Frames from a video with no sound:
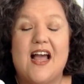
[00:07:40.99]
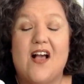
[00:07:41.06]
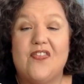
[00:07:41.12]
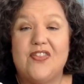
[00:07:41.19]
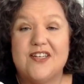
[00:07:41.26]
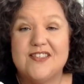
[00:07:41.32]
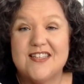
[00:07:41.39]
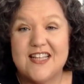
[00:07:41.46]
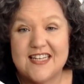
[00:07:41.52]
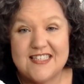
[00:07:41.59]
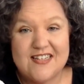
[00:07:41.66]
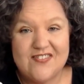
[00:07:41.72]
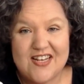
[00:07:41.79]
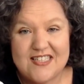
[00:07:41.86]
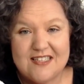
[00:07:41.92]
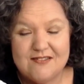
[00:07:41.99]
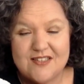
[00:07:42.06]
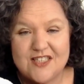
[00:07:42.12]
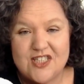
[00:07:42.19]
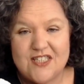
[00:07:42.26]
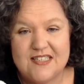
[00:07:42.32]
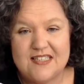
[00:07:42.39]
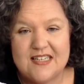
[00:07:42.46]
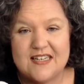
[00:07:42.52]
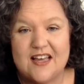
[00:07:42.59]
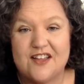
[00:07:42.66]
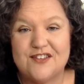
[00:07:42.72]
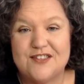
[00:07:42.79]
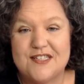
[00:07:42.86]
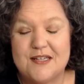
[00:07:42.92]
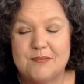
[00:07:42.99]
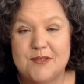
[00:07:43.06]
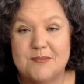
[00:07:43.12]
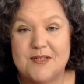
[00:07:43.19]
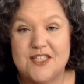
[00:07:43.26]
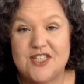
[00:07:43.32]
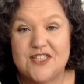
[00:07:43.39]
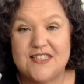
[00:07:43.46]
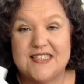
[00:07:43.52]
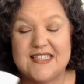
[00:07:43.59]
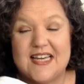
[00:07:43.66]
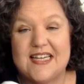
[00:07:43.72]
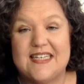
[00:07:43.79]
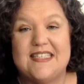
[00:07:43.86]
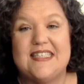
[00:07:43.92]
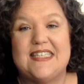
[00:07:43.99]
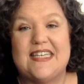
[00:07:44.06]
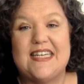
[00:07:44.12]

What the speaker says: There's lots of SVGs and other sublimation designs